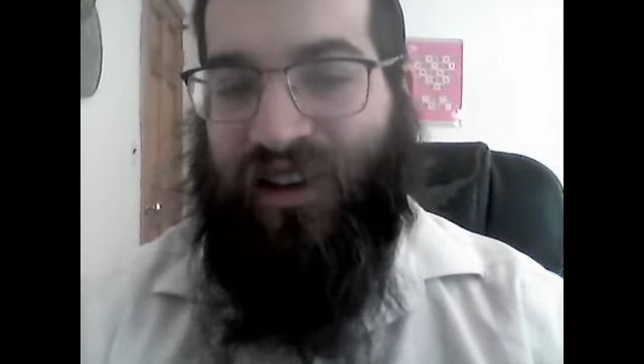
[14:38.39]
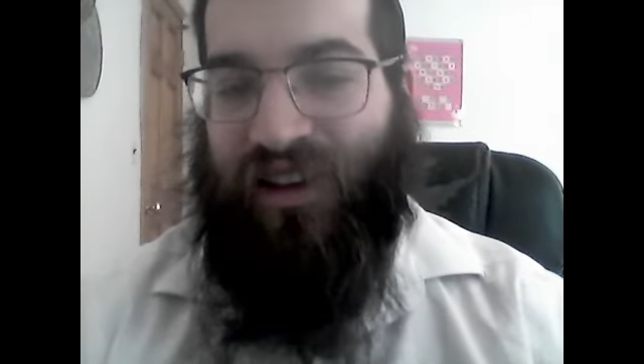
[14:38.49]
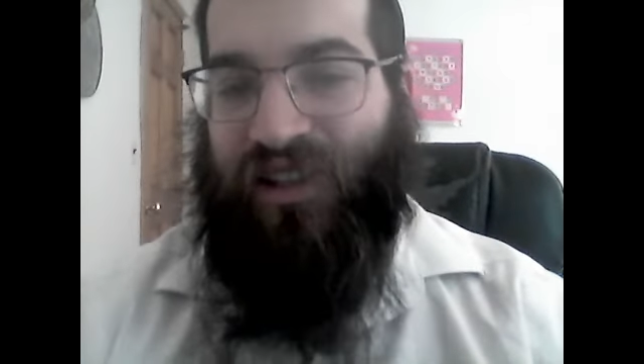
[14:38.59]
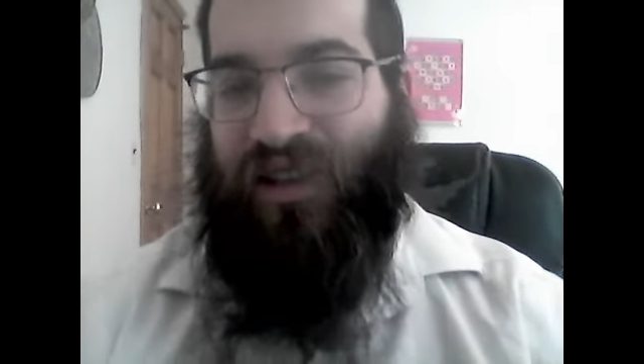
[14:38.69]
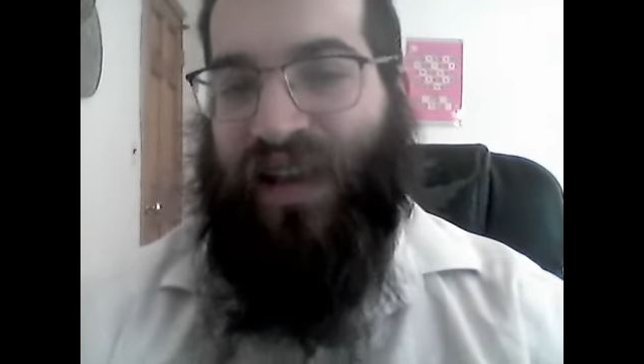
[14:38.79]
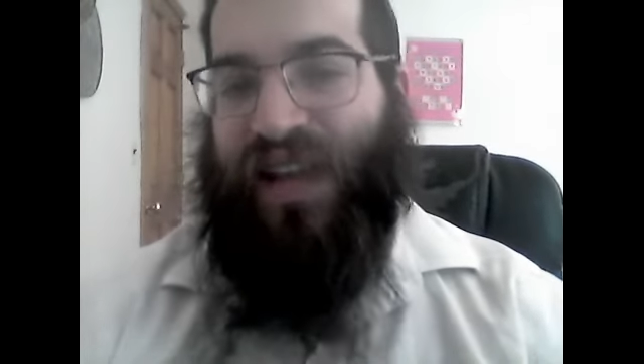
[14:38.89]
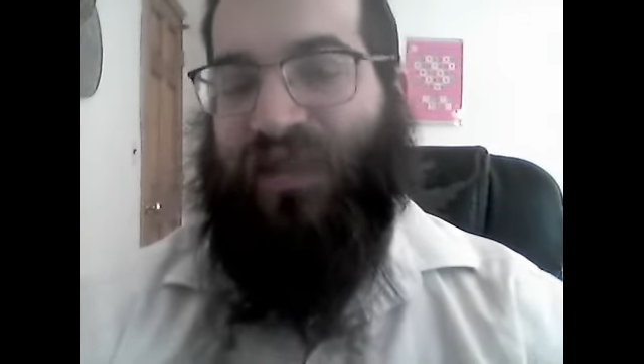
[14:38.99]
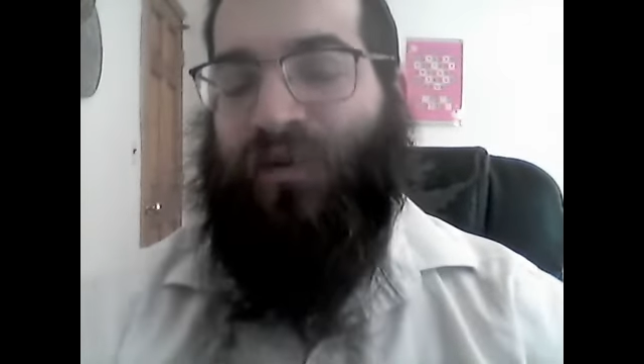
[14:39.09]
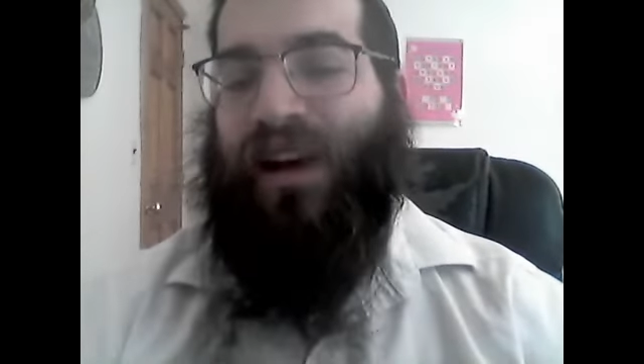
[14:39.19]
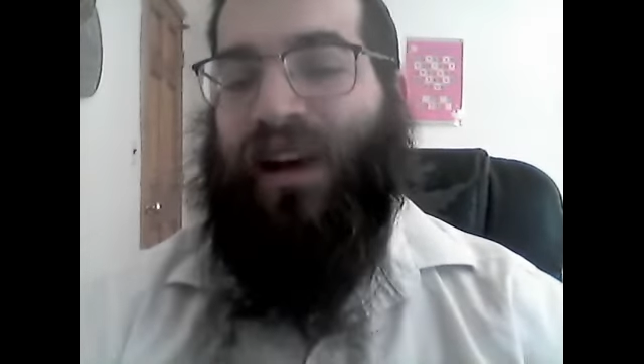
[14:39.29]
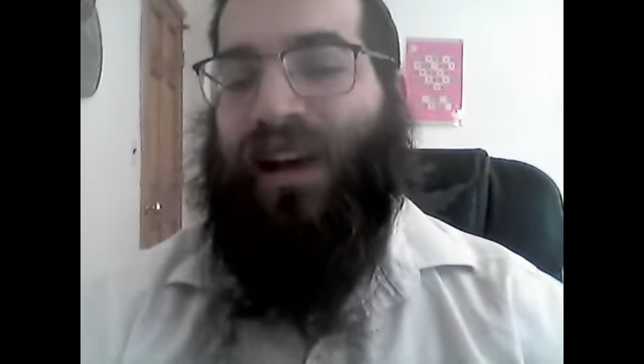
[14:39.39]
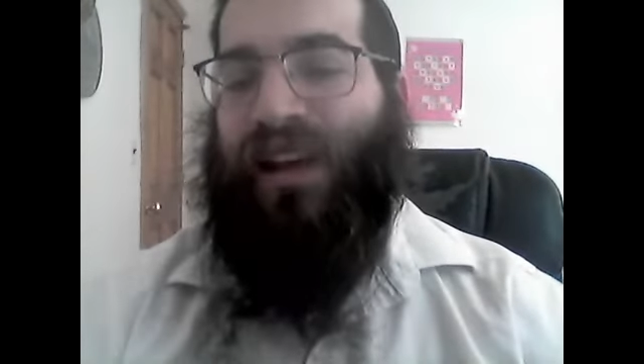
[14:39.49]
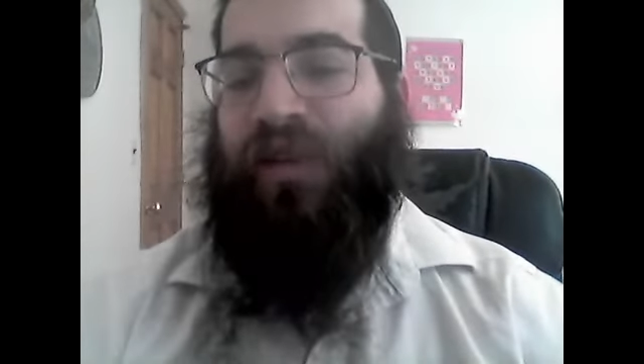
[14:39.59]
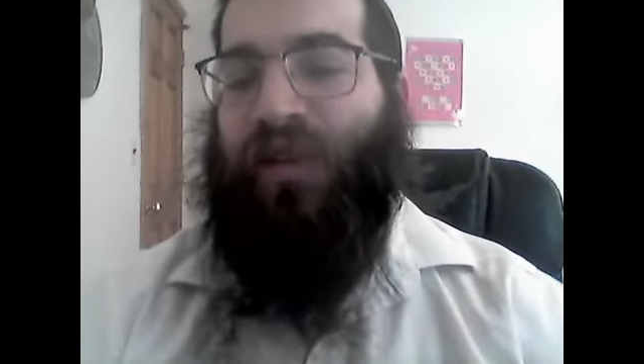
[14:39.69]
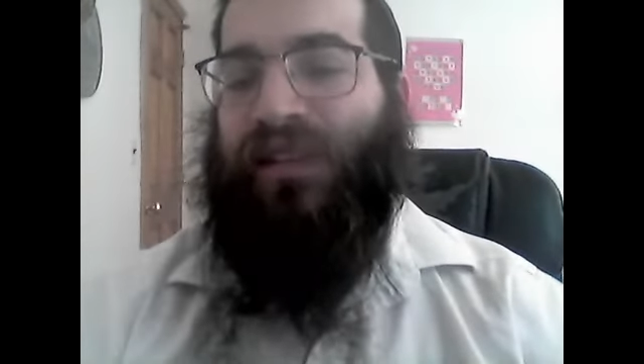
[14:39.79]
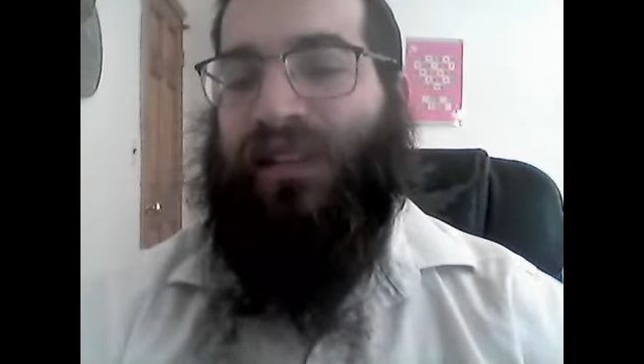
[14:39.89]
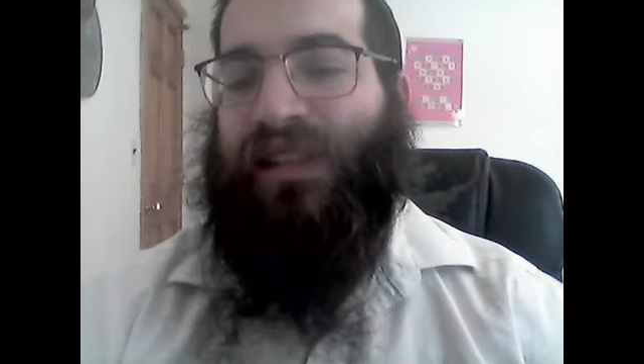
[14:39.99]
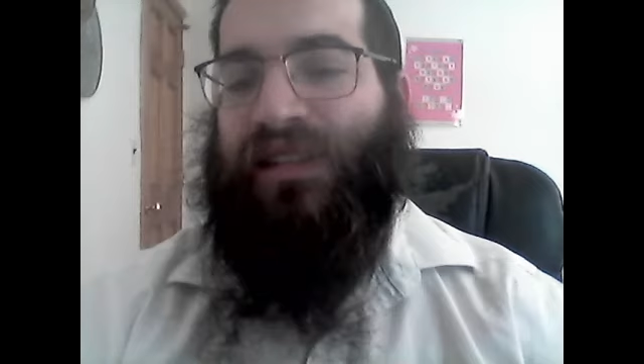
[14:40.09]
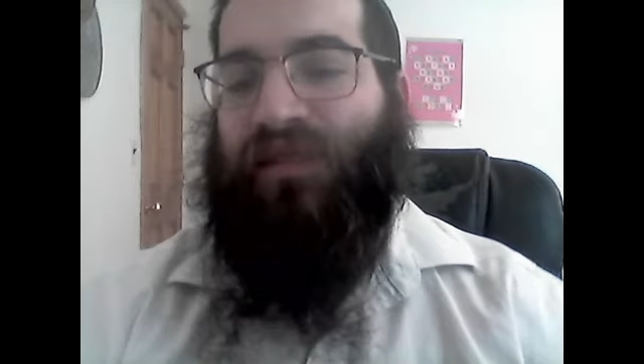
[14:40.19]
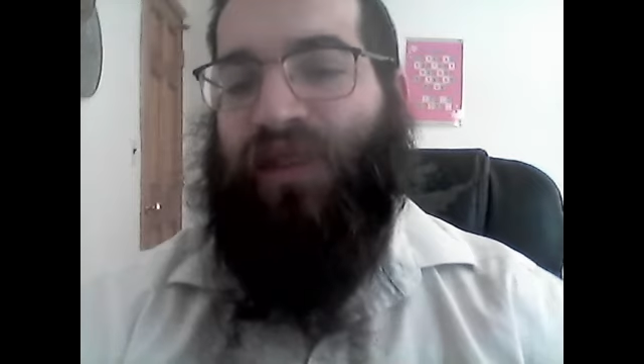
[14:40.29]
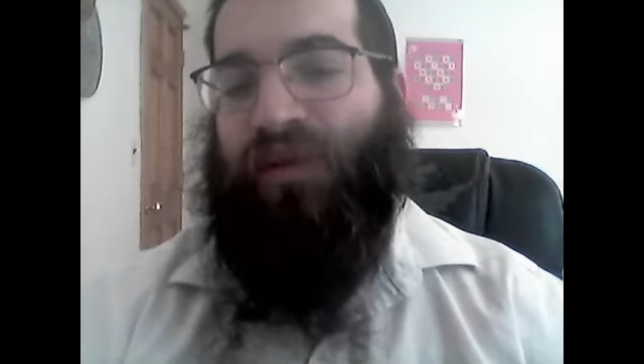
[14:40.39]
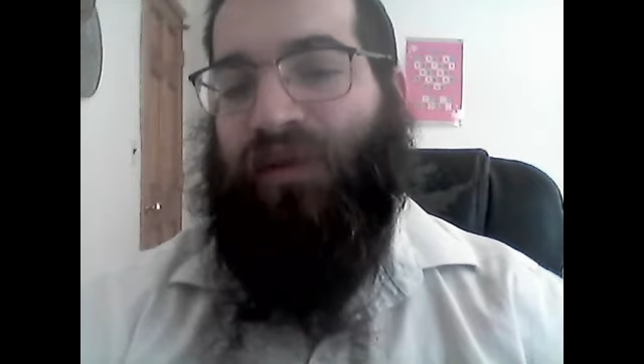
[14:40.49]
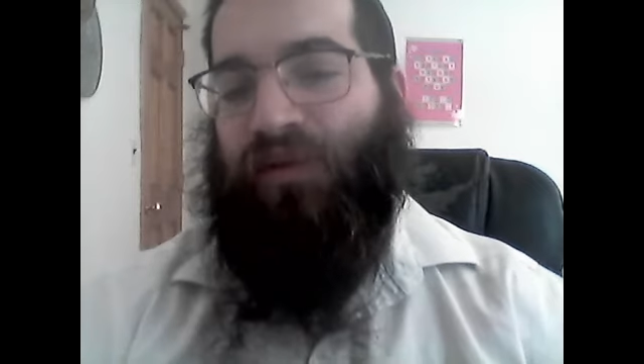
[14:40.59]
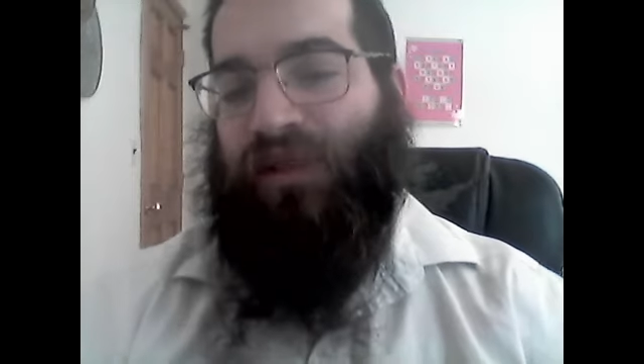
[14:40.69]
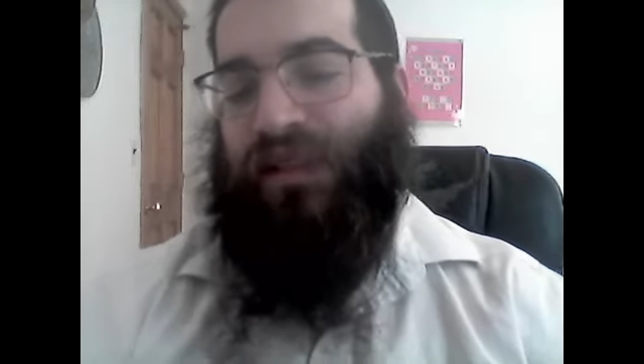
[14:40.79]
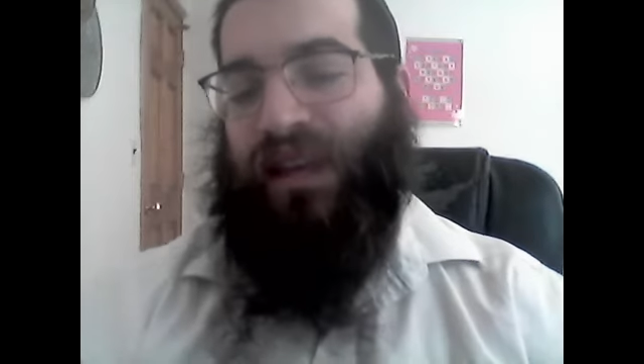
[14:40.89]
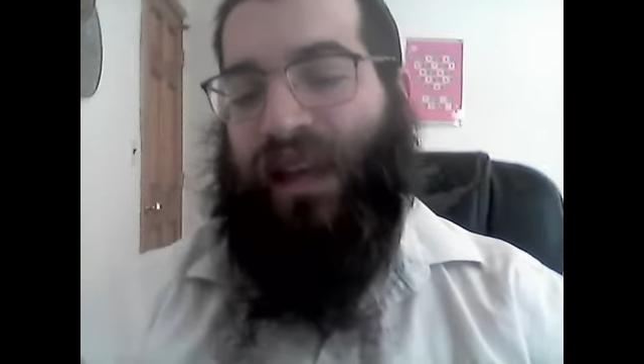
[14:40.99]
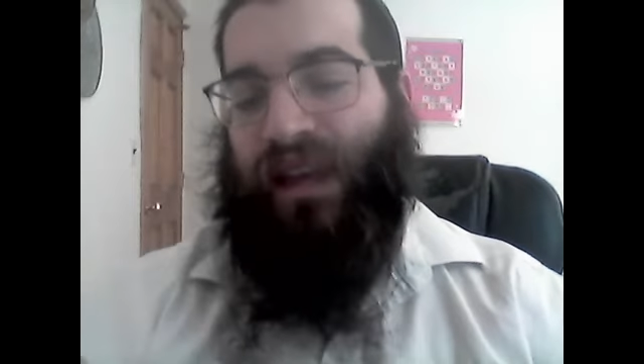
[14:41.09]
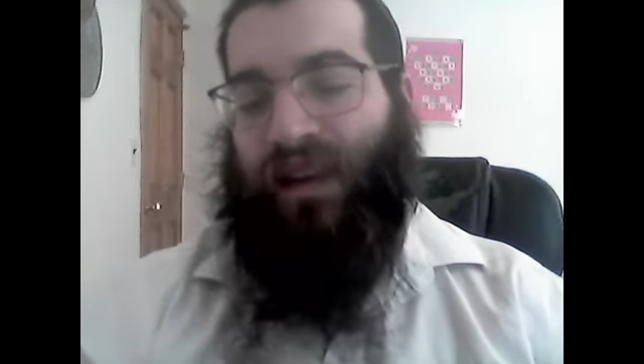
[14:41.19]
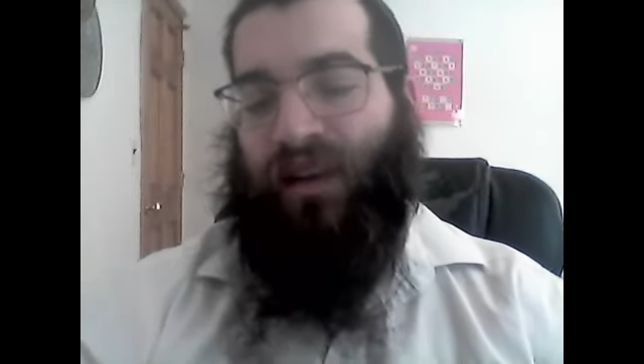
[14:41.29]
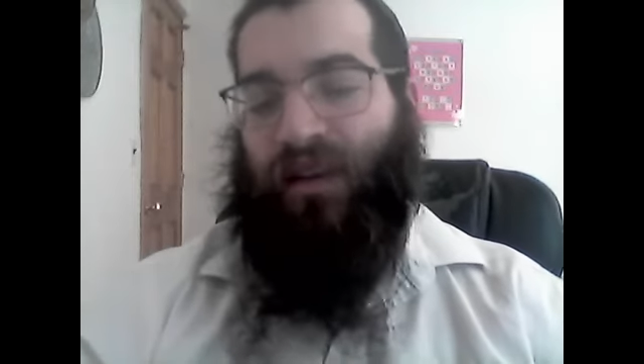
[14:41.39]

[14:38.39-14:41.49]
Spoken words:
So that's why it wasn't just the Rebbe was saying,